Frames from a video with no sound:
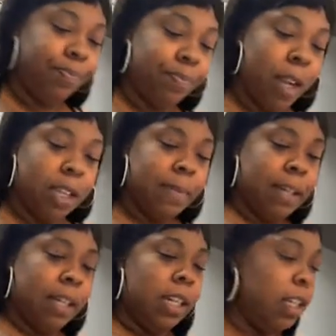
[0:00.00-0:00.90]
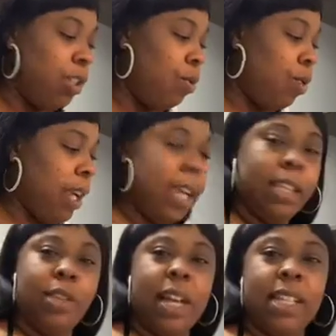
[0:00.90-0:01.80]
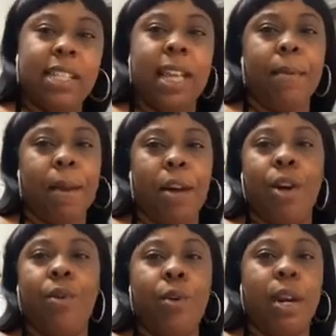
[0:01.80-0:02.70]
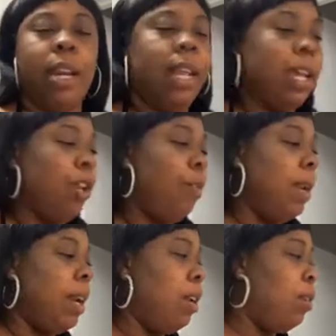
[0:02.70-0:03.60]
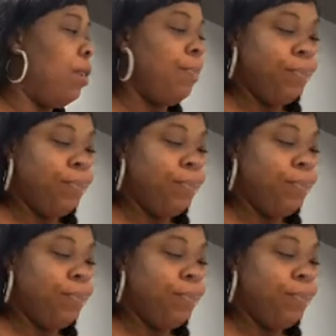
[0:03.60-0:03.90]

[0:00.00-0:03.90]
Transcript: especially these two on the end. So I just take them out accordingly, a little by little.